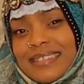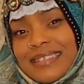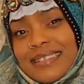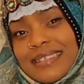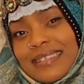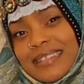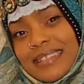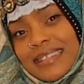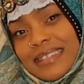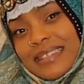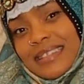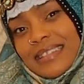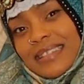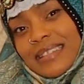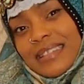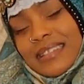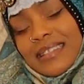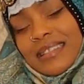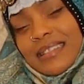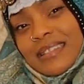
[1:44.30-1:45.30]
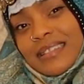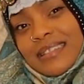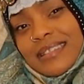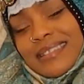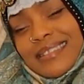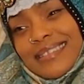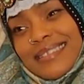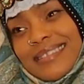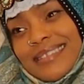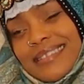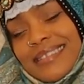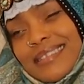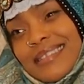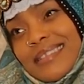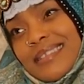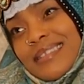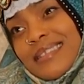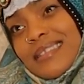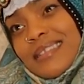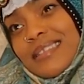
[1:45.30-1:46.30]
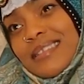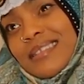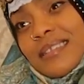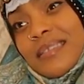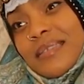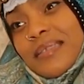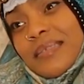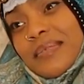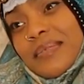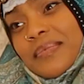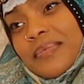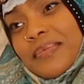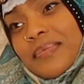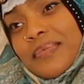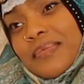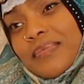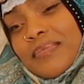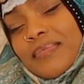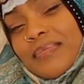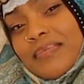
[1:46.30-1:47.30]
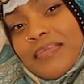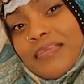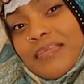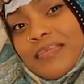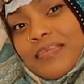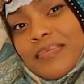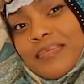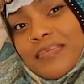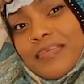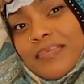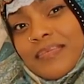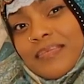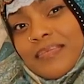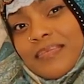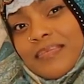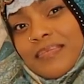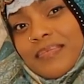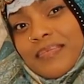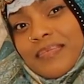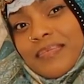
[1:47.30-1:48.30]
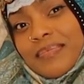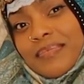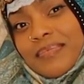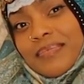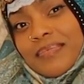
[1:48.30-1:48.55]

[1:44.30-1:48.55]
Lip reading: This person isn't speaking.